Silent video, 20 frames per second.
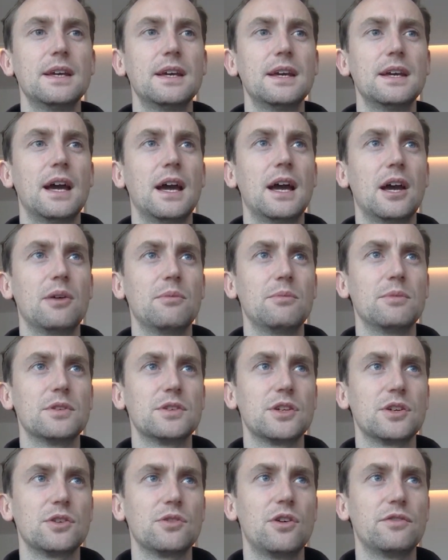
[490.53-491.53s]
So
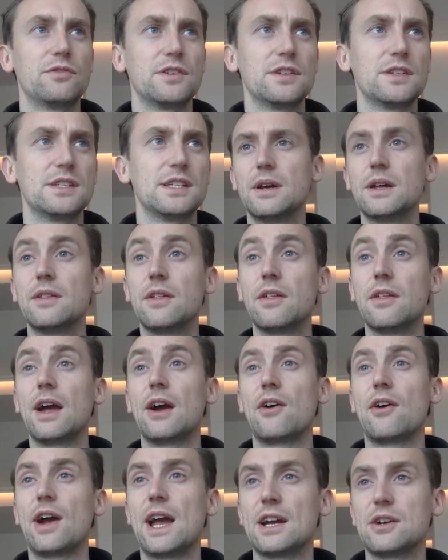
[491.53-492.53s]
you'll often see that there
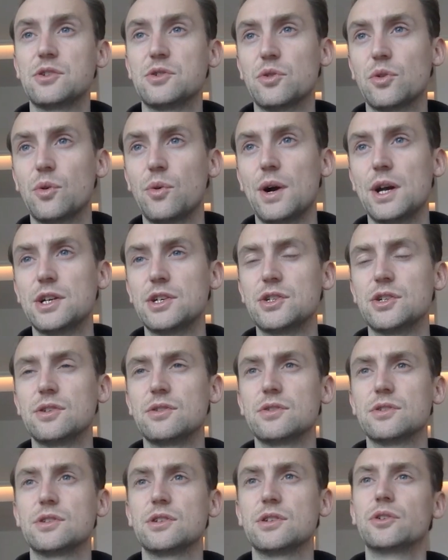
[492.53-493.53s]
are extra
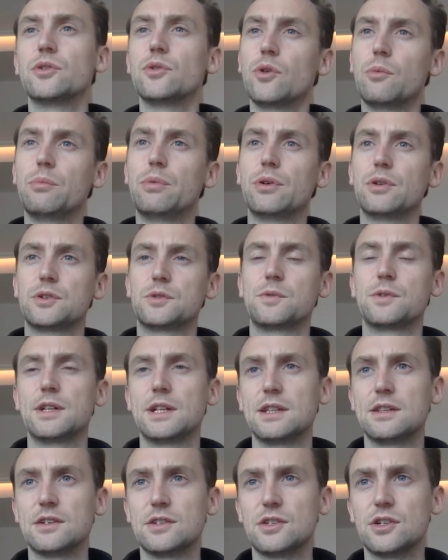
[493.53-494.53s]
questions that Google puts
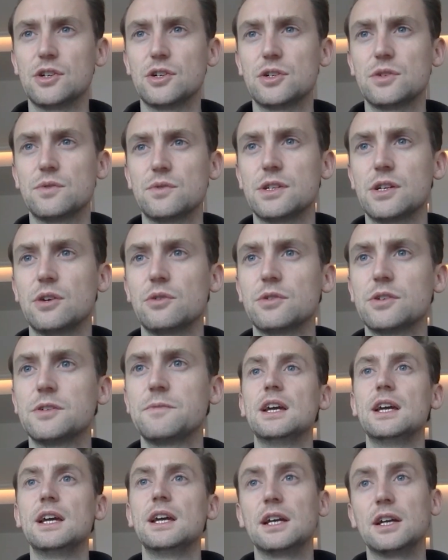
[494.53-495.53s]
within the search results.
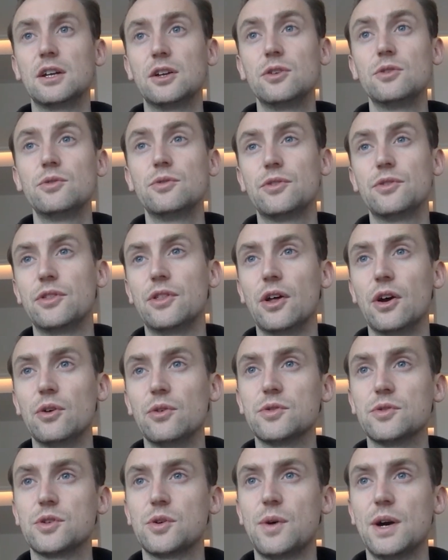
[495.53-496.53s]
Include
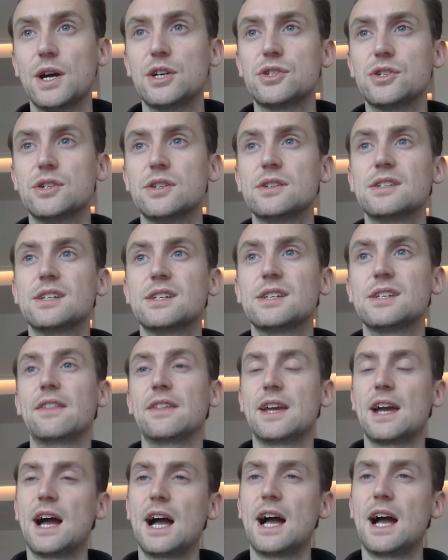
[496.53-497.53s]
those questions and
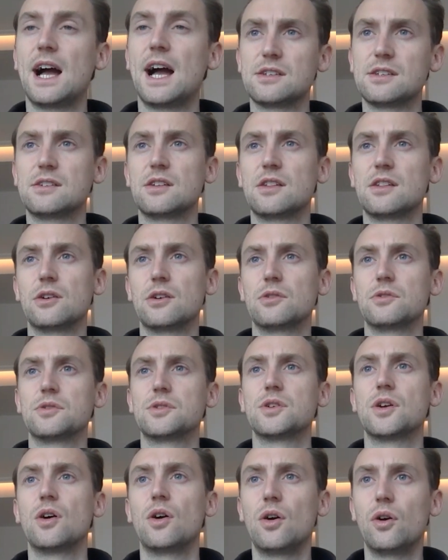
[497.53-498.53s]
the answers to
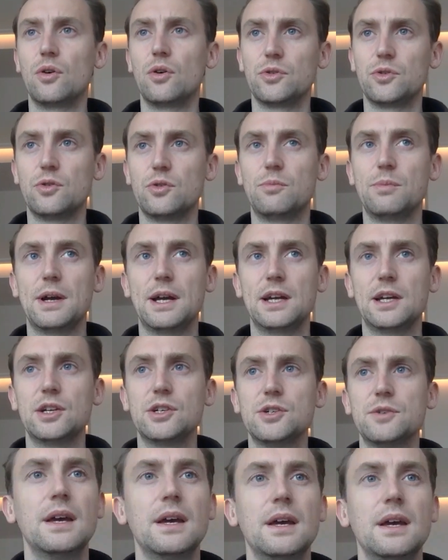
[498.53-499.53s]
those on your
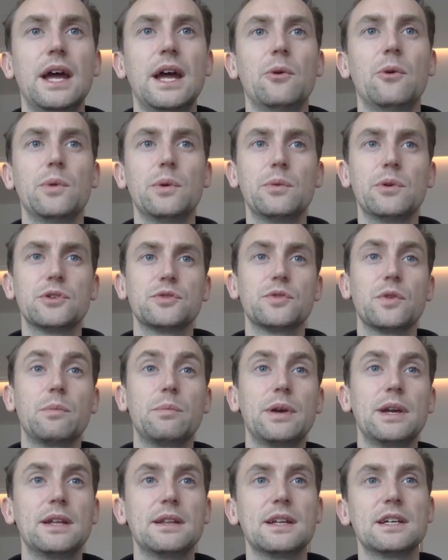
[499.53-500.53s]
page. Now, we want to
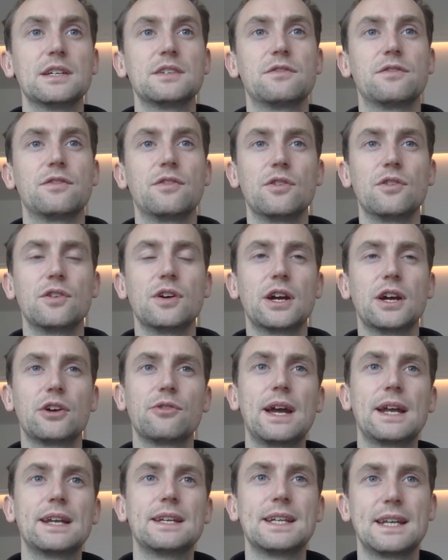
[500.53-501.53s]
repeat this and
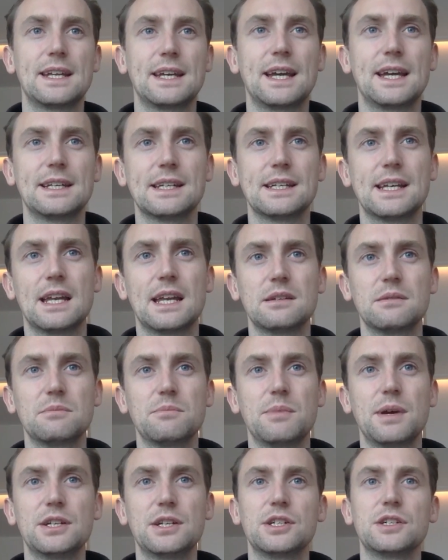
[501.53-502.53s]
create dedicated landing
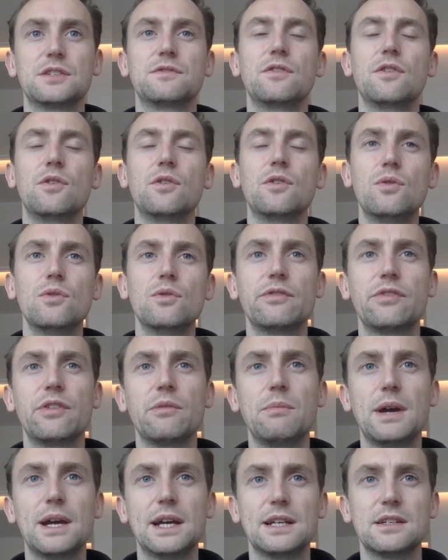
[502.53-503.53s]
pages for all of the
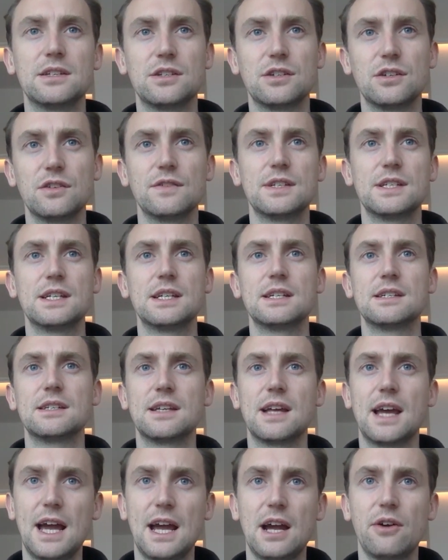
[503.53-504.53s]
main services,
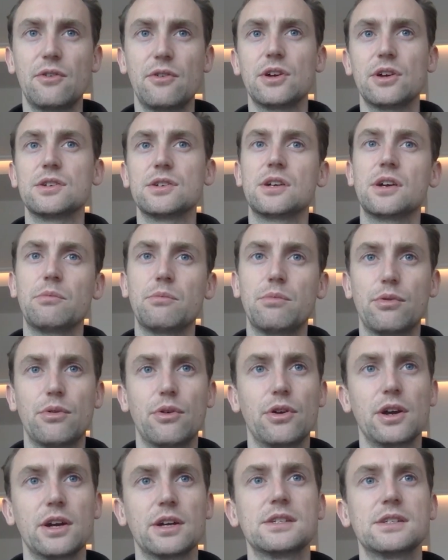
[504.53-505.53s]
areas, and
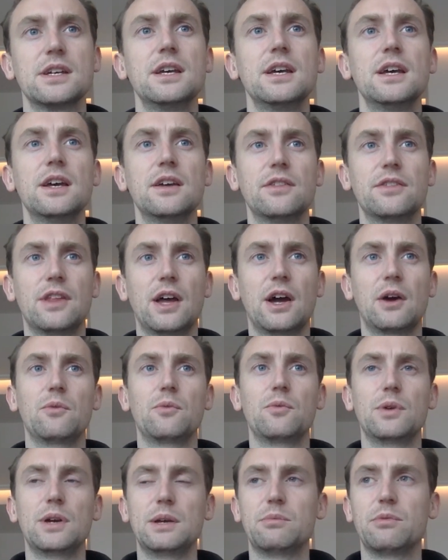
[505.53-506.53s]
products that
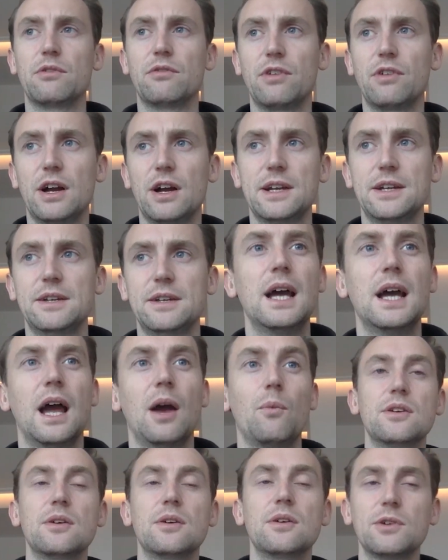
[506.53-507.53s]
we provide.
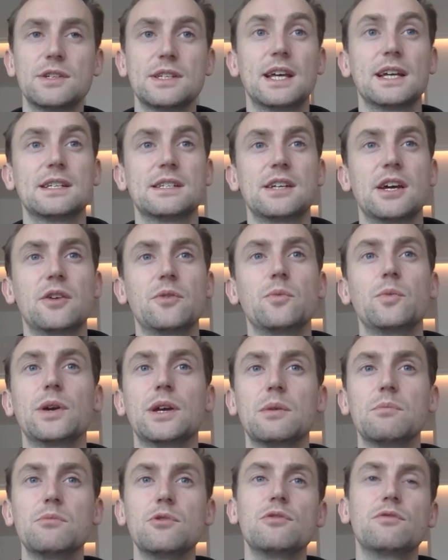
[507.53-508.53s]
And once that's done, we
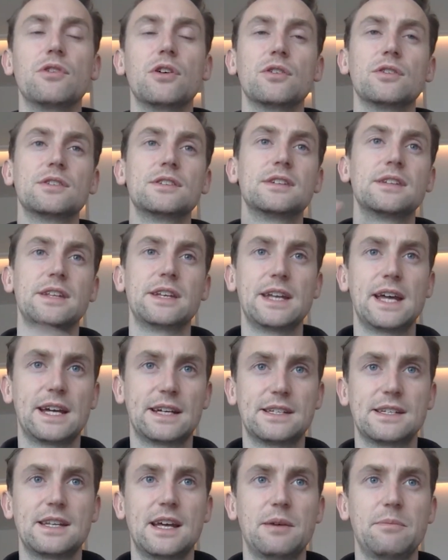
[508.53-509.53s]
can move on to the
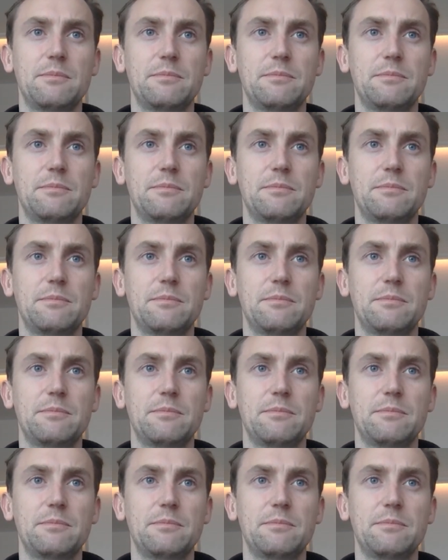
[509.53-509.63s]
next step.